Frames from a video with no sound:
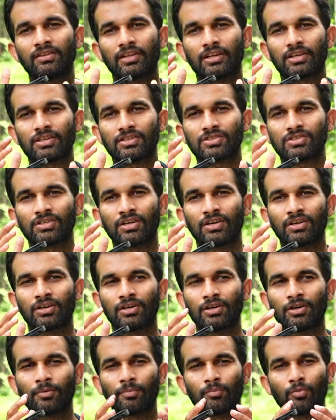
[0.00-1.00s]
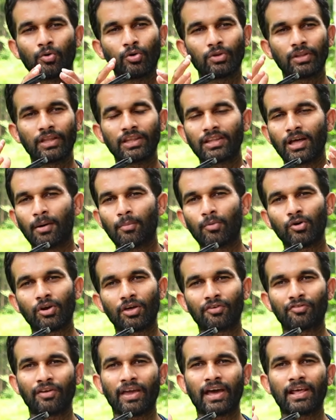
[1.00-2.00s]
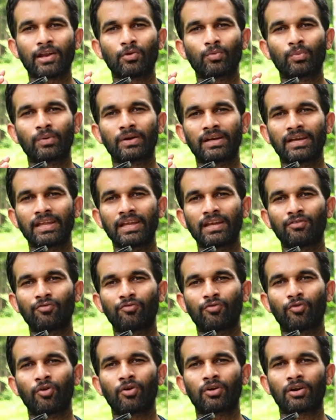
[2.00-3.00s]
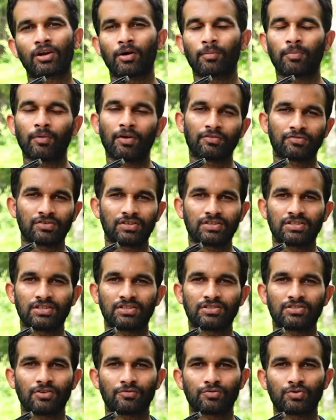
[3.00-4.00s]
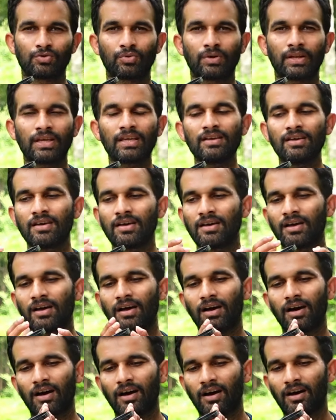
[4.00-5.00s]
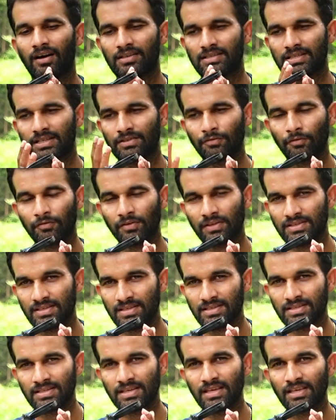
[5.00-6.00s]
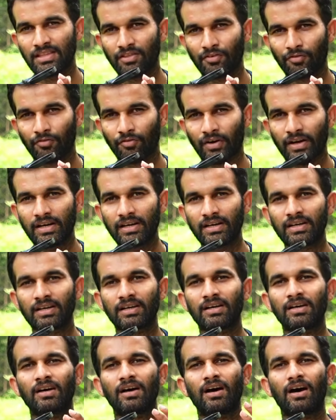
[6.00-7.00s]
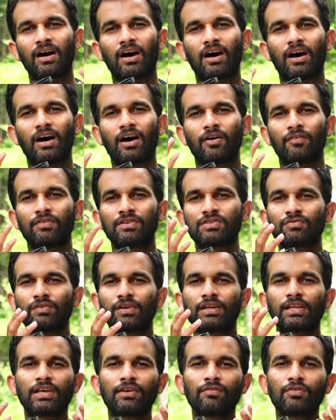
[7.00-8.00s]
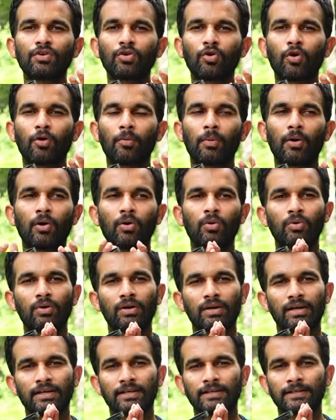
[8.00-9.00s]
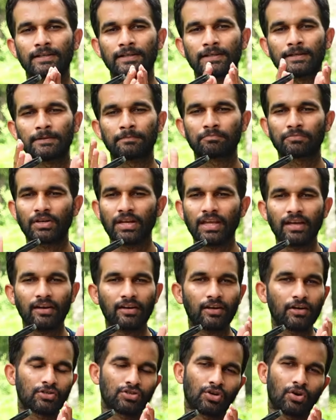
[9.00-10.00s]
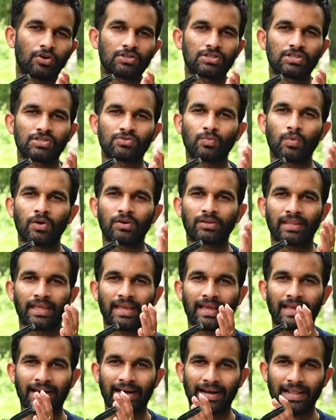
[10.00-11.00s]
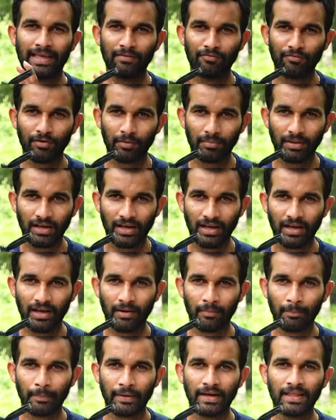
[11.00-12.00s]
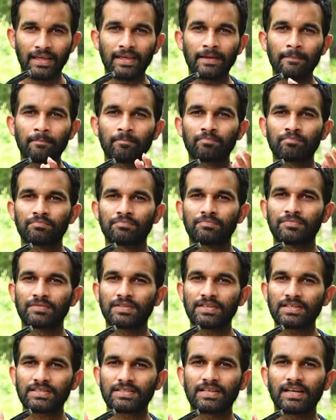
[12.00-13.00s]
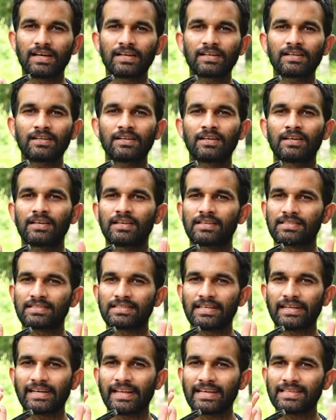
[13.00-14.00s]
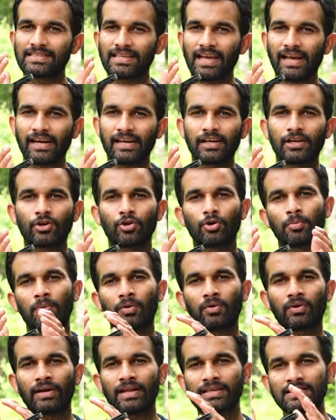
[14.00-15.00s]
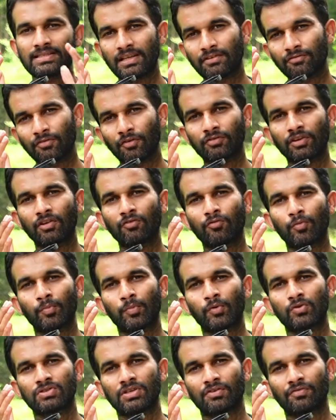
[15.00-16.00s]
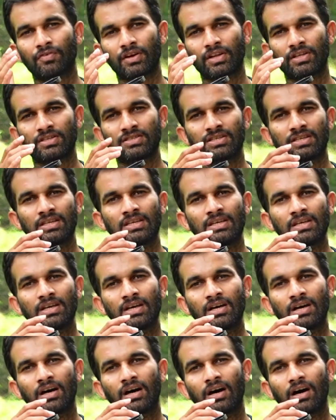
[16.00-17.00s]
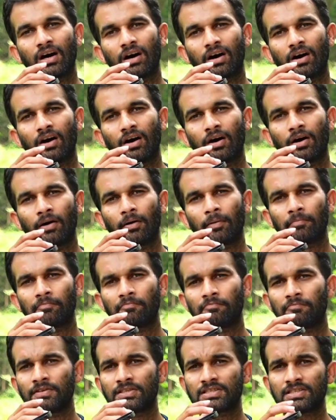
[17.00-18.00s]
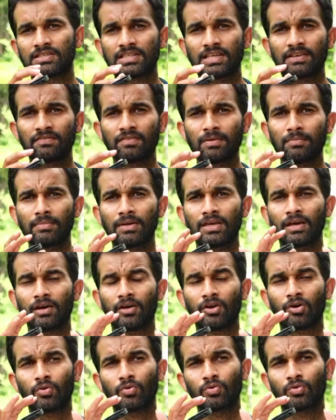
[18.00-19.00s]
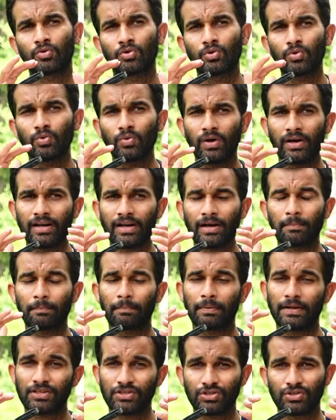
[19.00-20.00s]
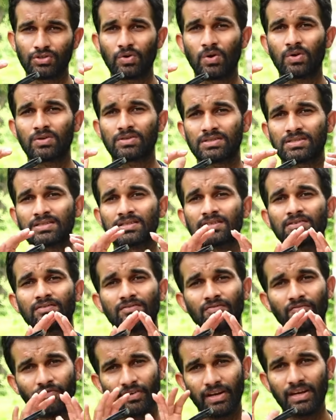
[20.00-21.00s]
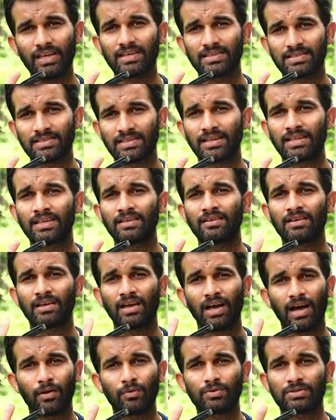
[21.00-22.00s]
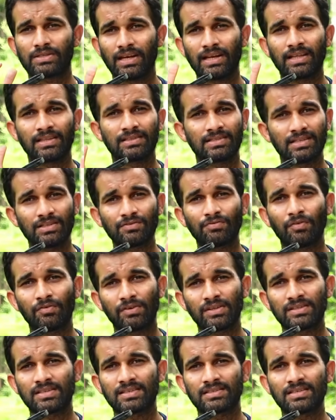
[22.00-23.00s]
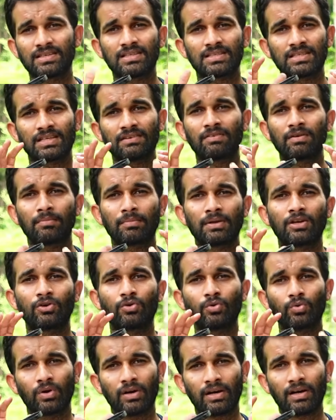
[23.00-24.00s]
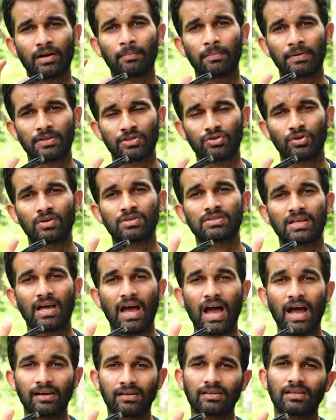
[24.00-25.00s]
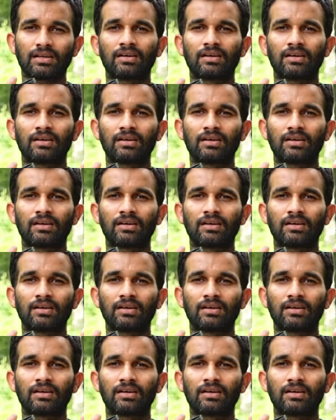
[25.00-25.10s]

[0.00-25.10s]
There is more than the amount of air you would need for a couple of sessions of shooting. 650cc in the front, which will give you about 300 shots is what they claim from the company. This gun is set exactly to about less than 15 foot-pounds of energy, which is giving me around 200 plus shots very easily. I would say like 650cc is giving me 200 plus shots at